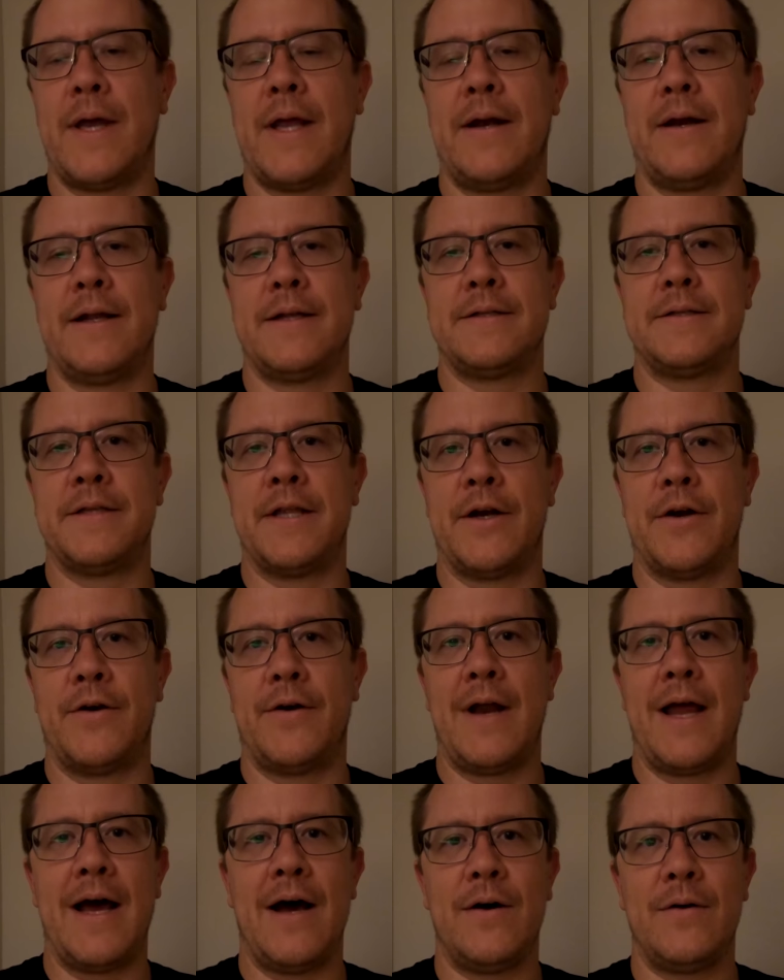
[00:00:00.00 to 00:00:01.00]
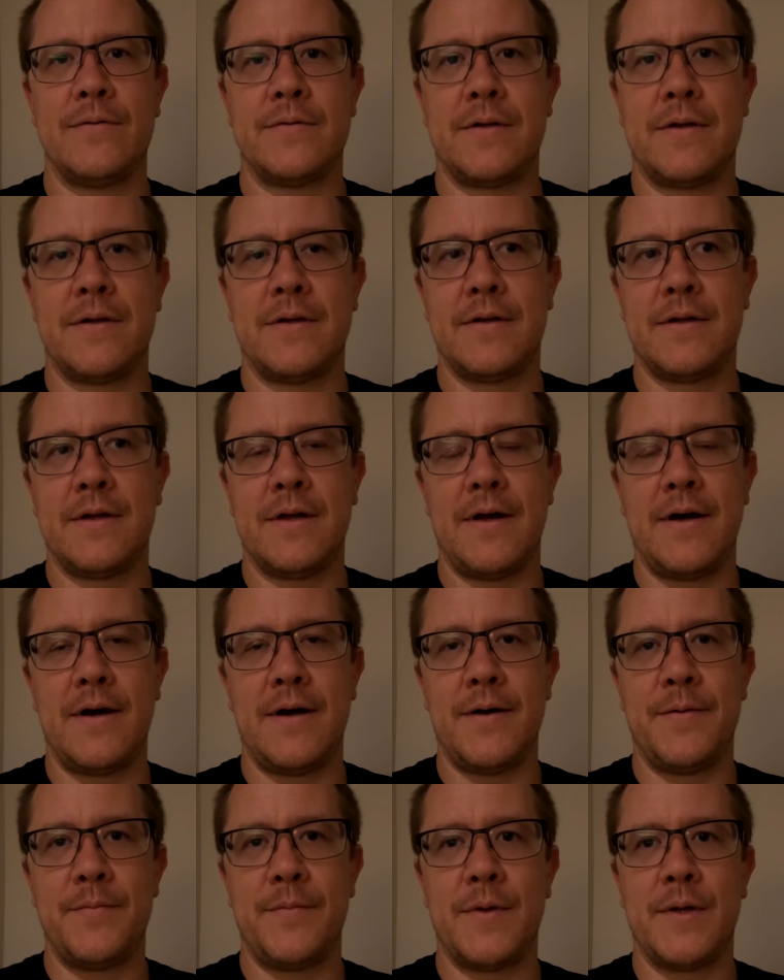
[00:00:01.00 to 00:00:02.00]
we had a nice dinner out
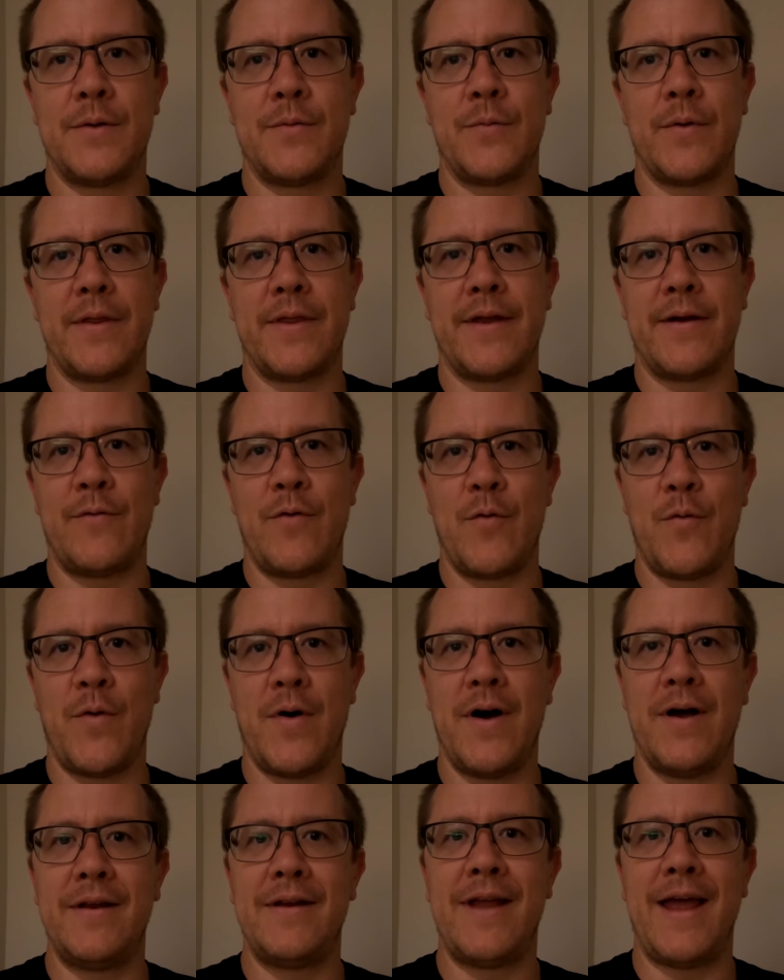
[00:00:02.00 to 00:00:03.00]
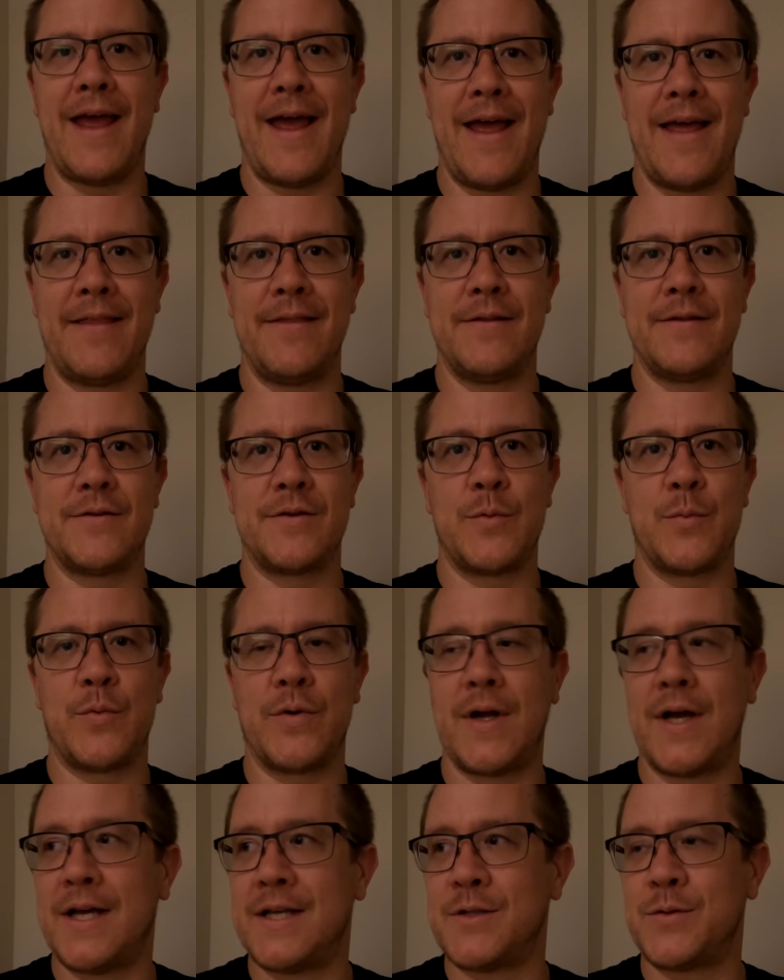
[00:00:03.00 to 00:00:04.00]
with everyone, and the
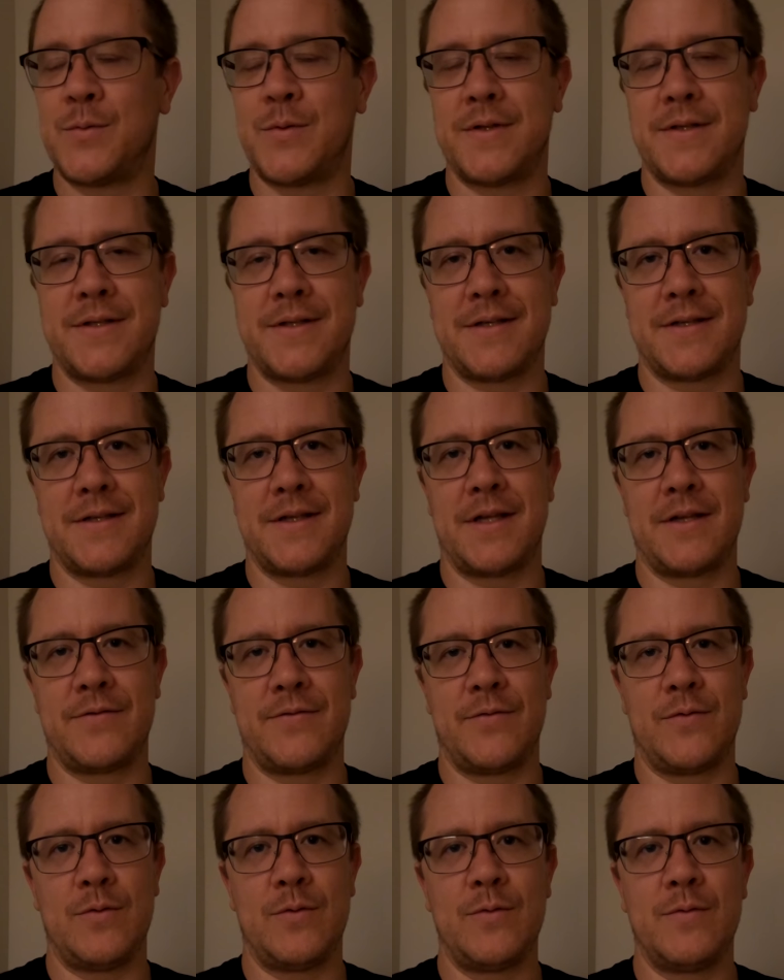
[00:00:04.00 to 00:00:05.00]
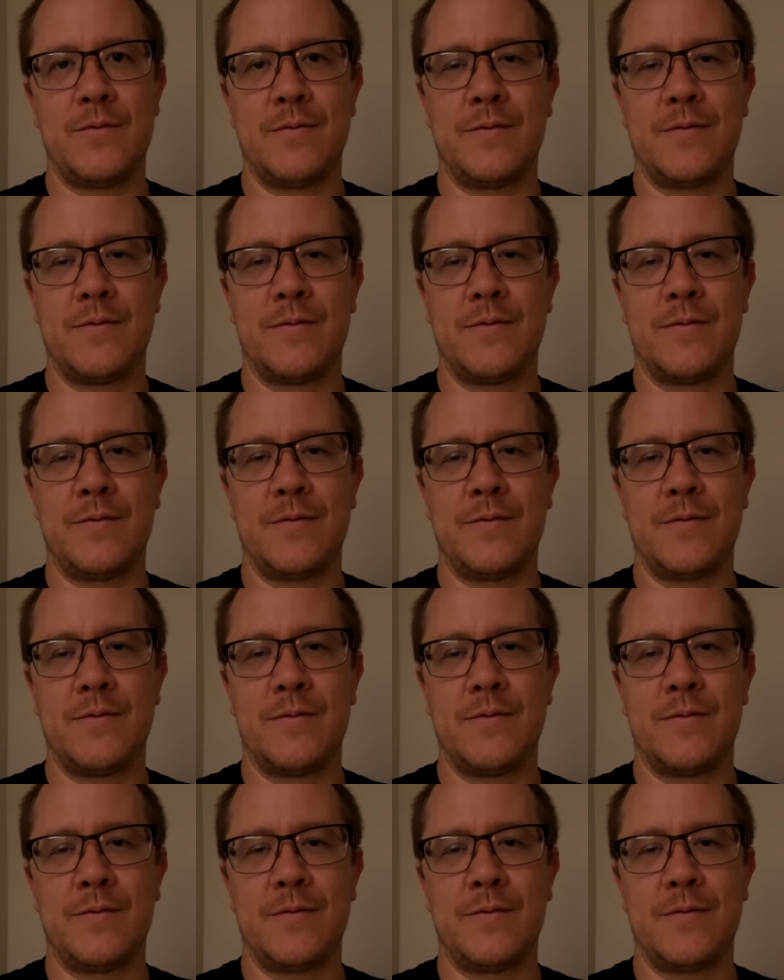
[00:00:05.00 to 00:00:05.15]
surprise was successful.